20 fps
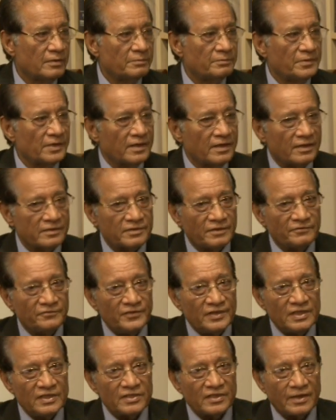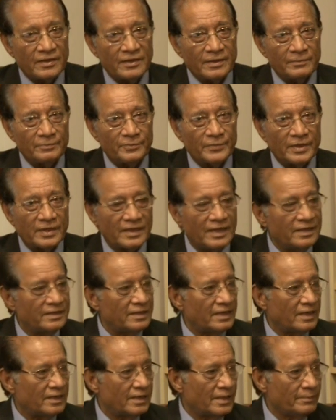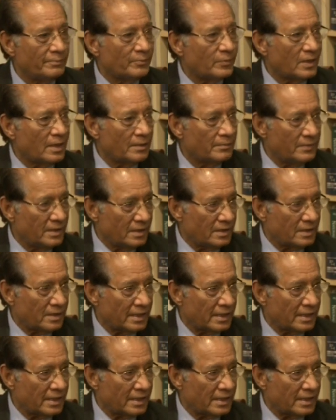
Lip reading: because the visa number and that employment